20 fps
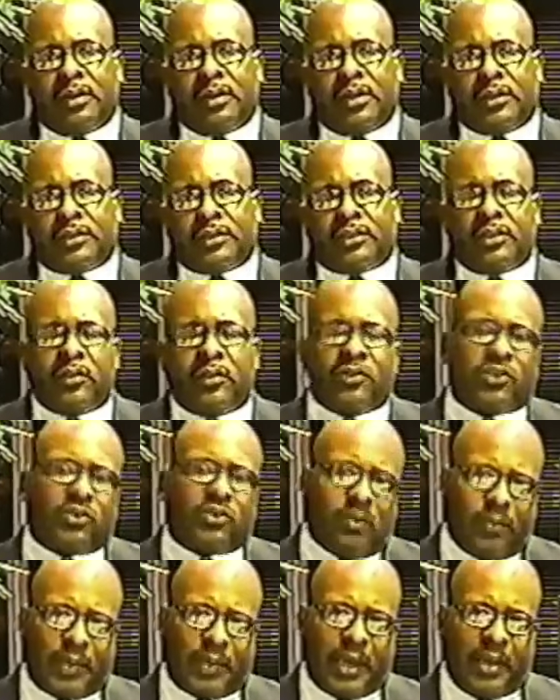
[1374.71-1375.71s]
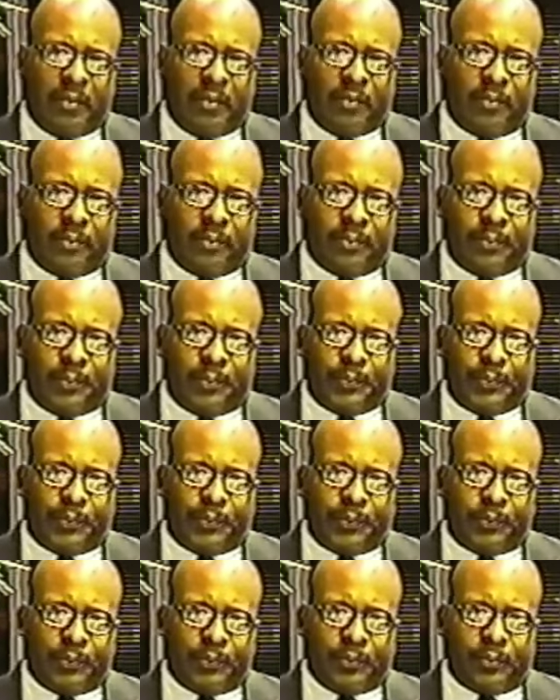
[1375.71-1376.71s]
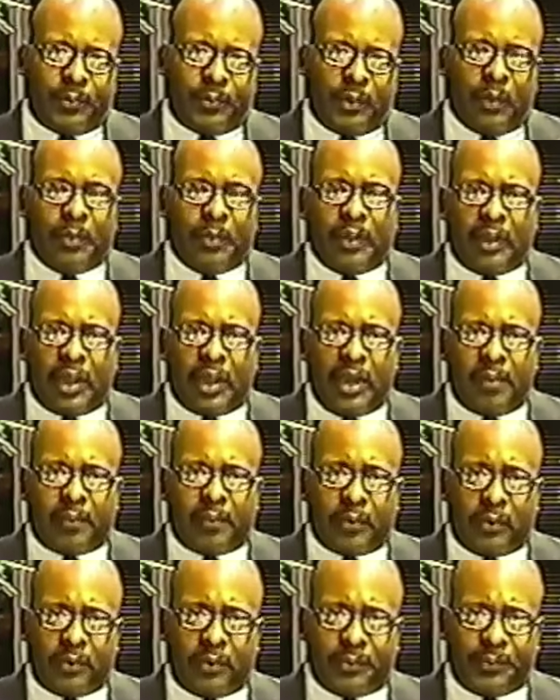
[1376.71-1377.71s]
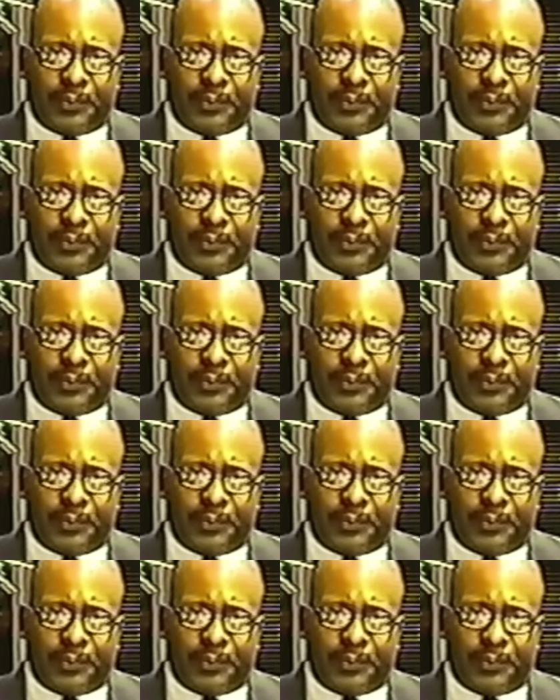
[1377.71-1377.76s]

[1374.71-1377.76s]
snowstorm came in the middle of April.